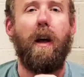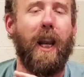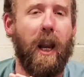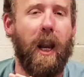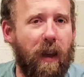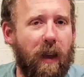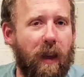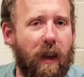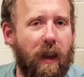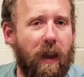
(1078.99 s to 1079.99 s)

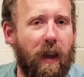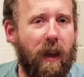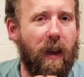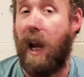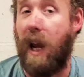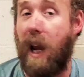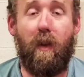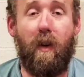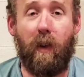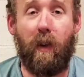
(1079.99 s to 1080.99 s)
Nothing. We asked all the